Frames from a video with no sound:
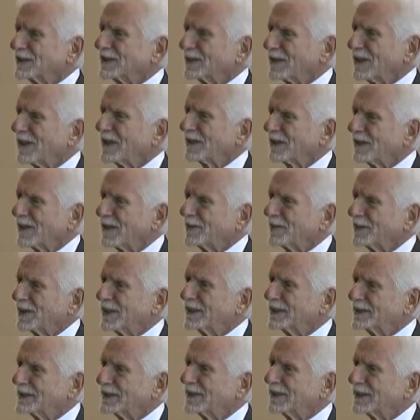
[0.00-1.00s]
There are a lot of
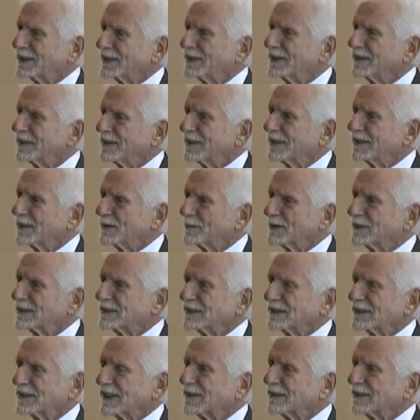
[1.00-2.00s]
companies uh, in, in, the
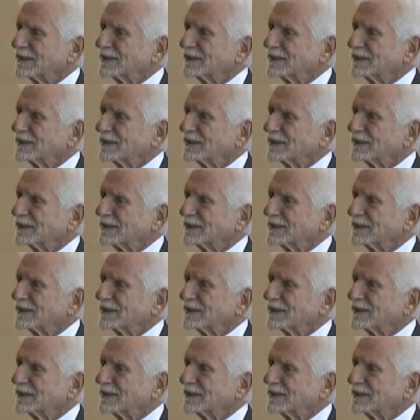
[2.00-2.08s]
business now.